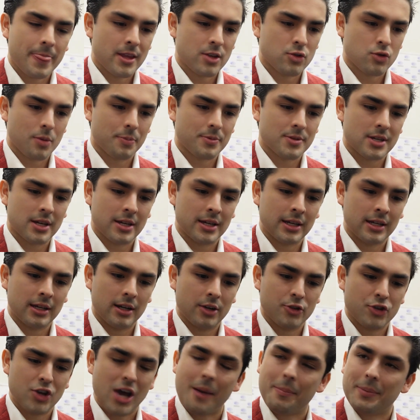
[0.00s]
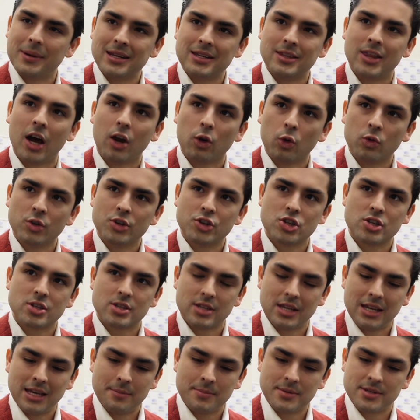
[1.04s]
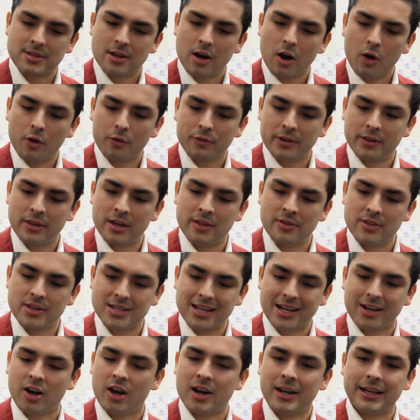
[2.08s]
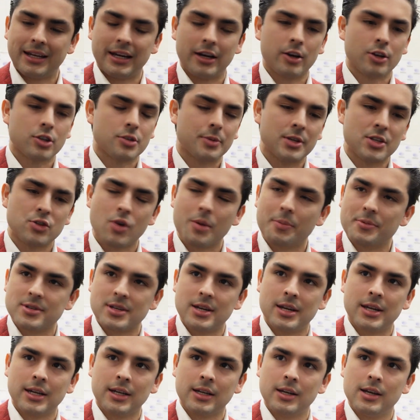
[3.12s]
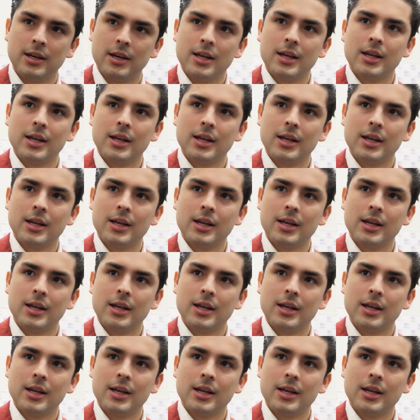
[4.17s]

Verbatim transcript: He's representing Japanese, not only just himself and, and this iconic character, but he's representing,